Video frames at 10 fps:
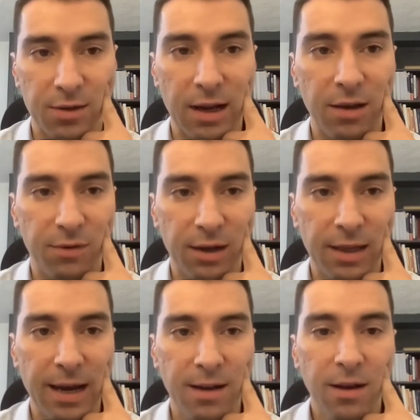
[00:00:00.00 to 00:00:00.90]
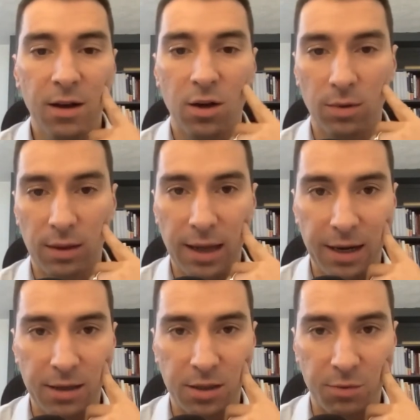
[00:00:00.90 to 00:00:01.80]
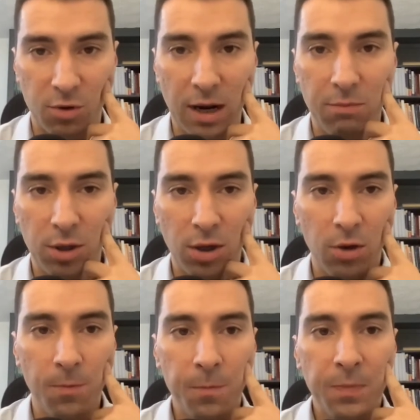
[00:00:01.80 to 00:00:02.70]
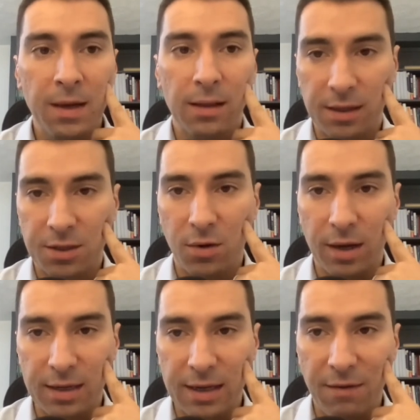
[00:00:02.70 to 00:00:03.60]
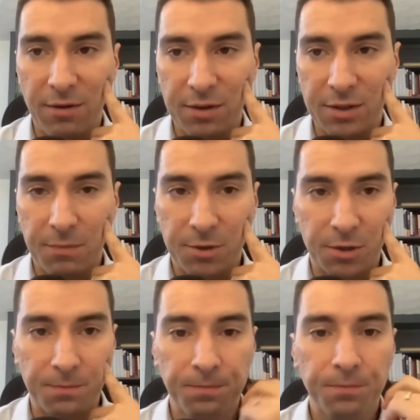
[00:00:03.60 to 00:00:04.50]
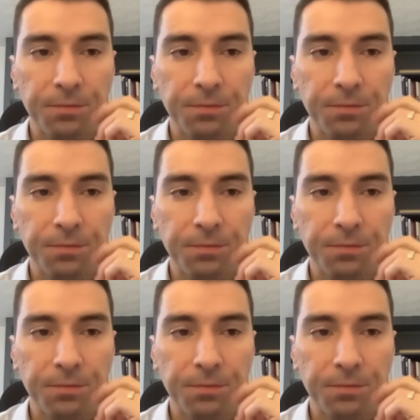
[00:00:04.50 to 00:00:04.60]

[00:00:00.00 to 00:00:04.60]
So now that you've done that, go and like and subscribe below. Let's go ahead and dive into this episode.